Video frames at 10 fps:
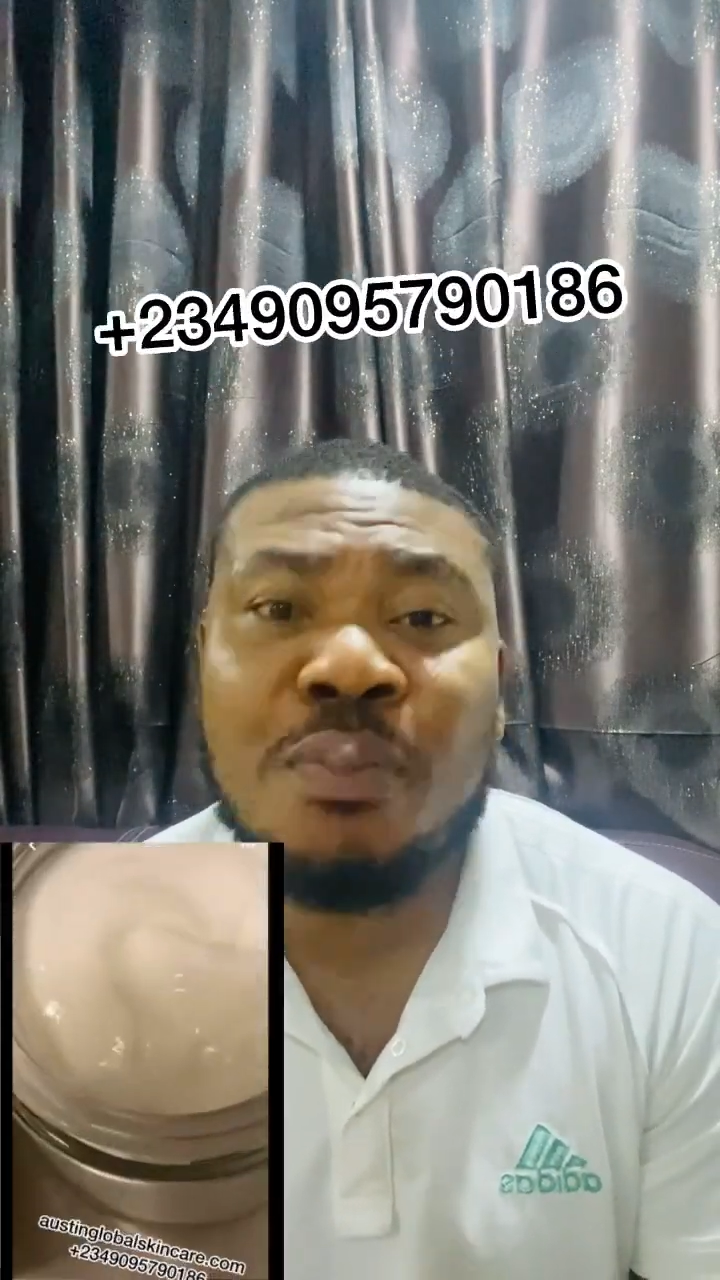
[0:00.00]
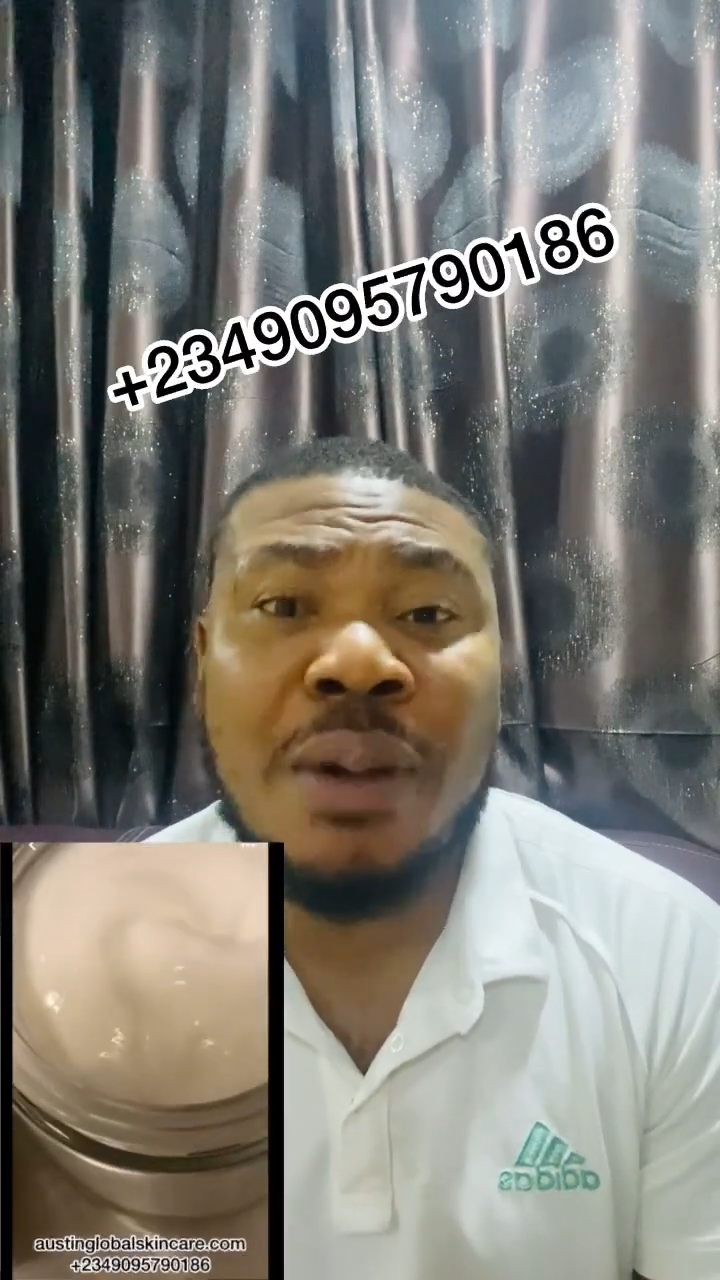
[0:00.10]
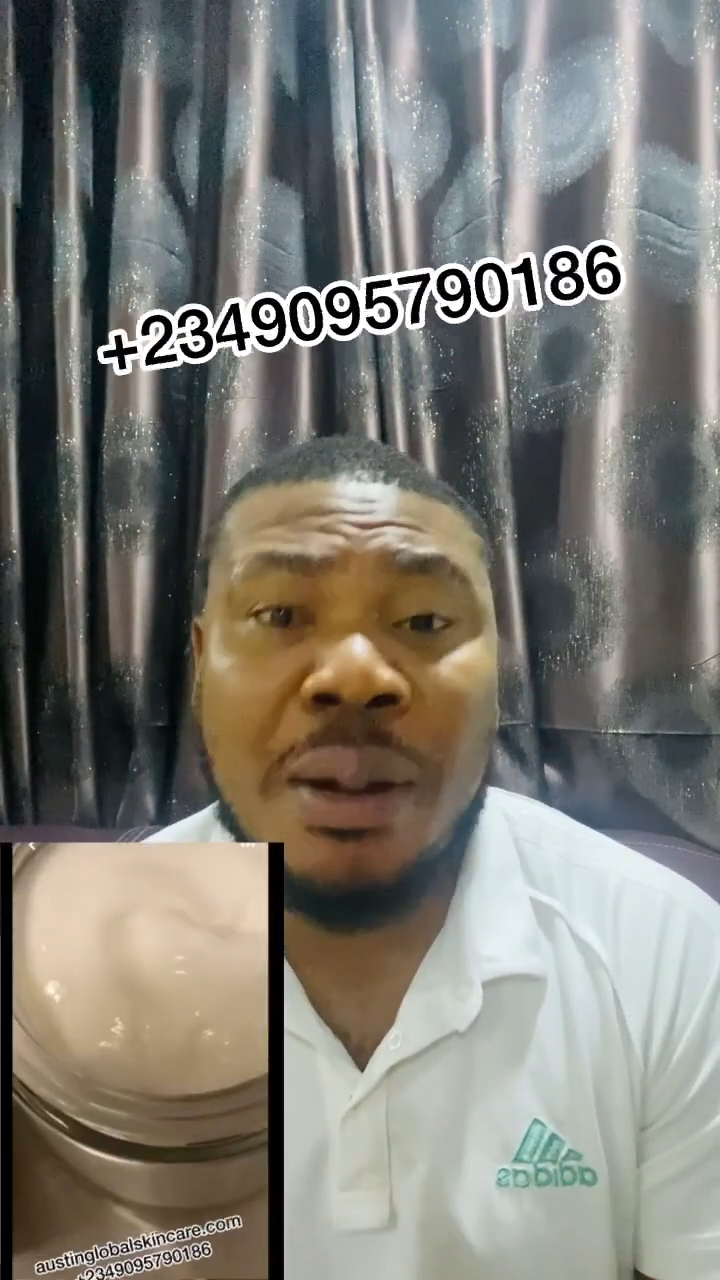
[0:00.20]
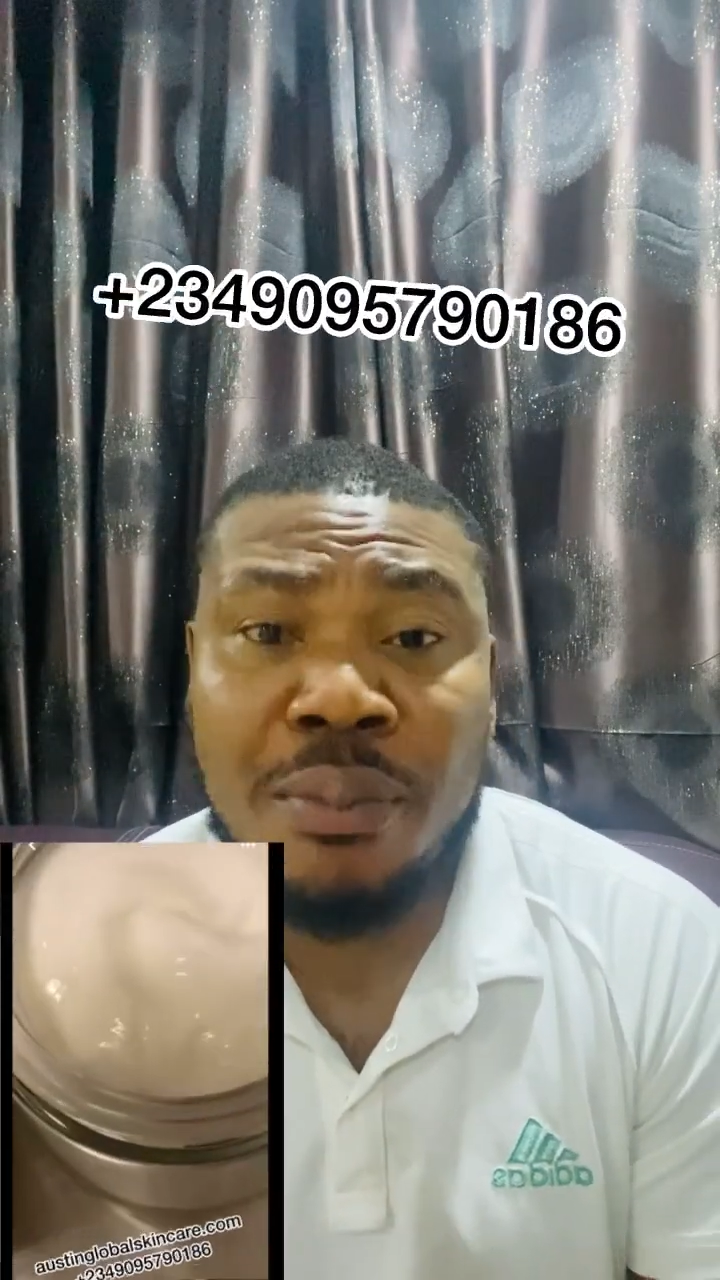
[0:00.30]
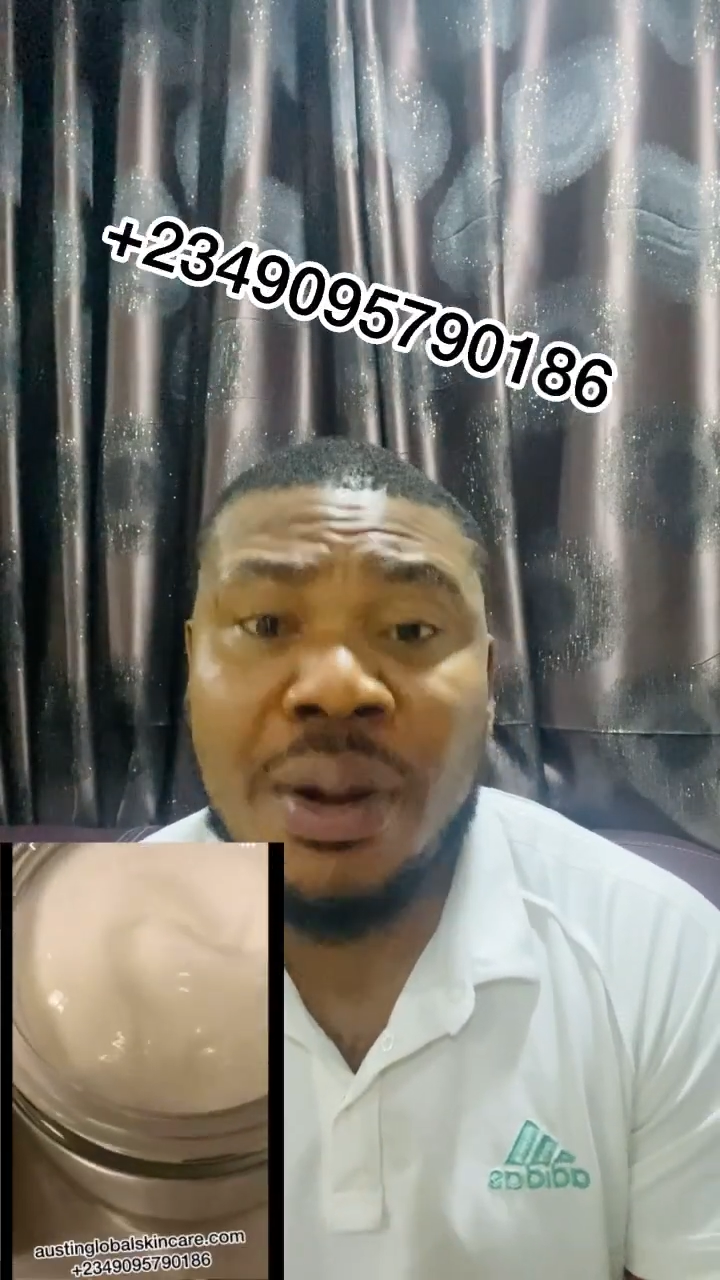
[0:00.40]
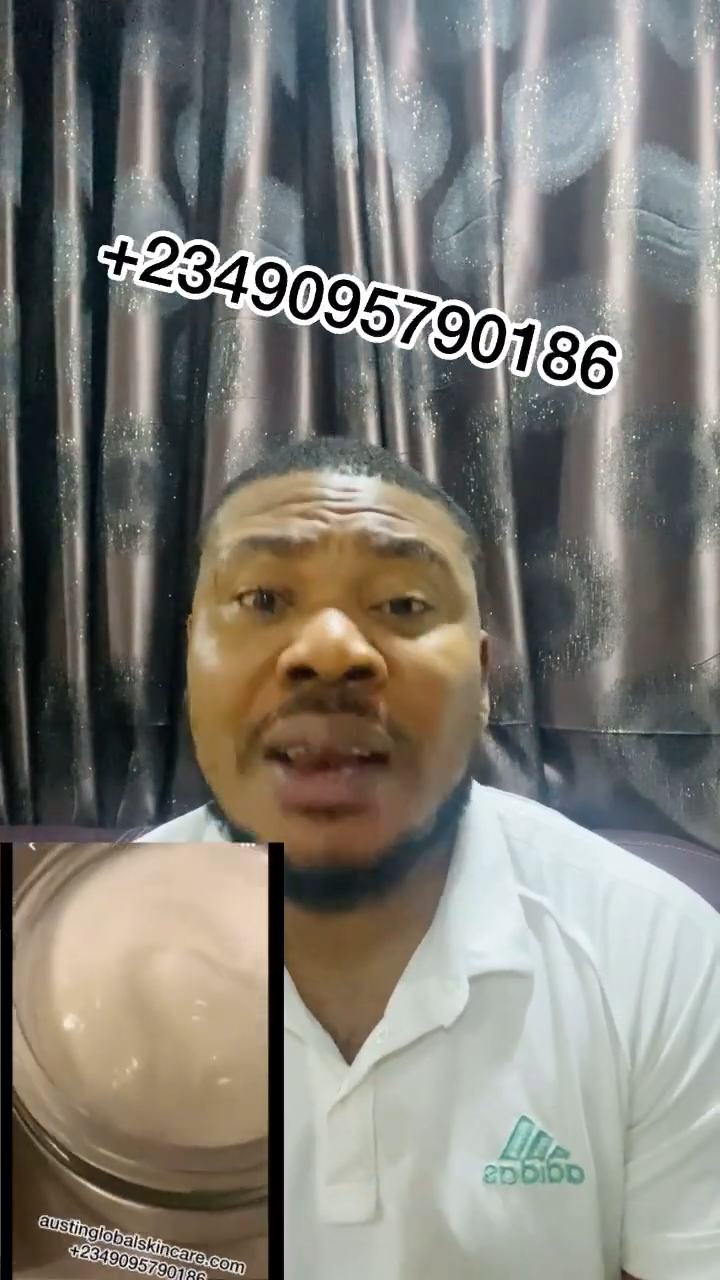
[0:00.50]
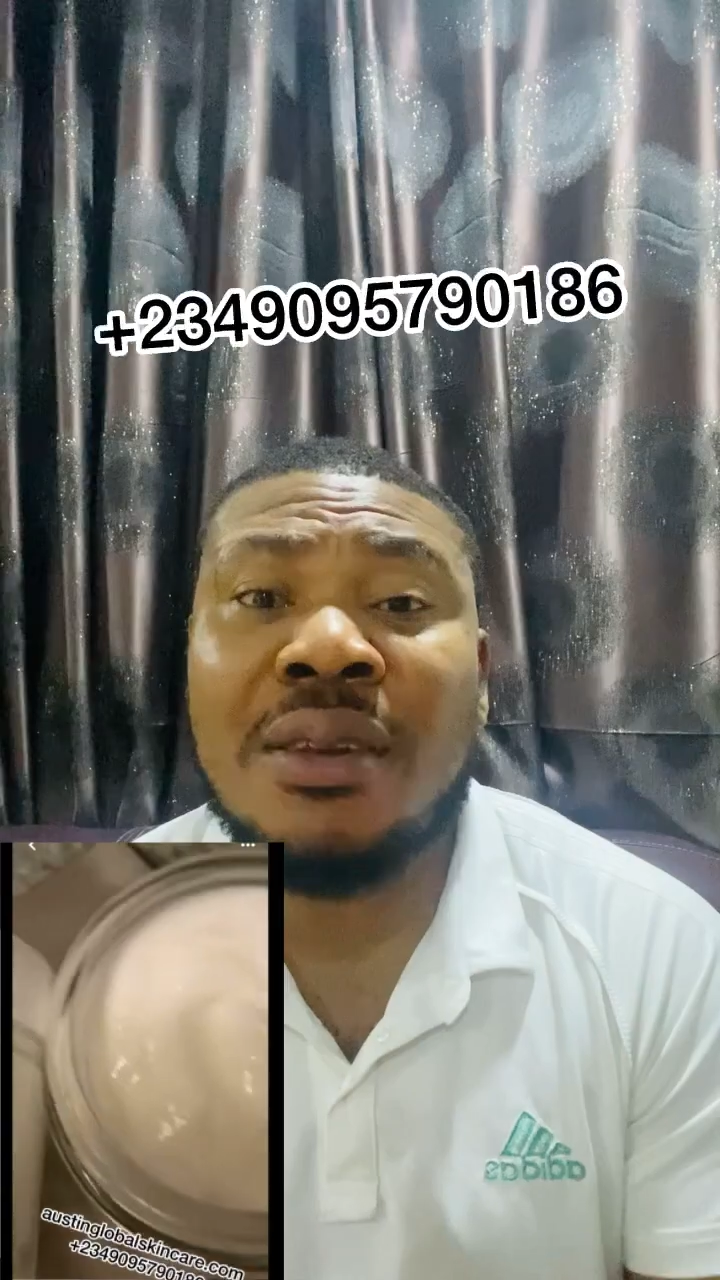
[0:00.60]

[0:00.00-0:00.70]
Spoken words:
parboil,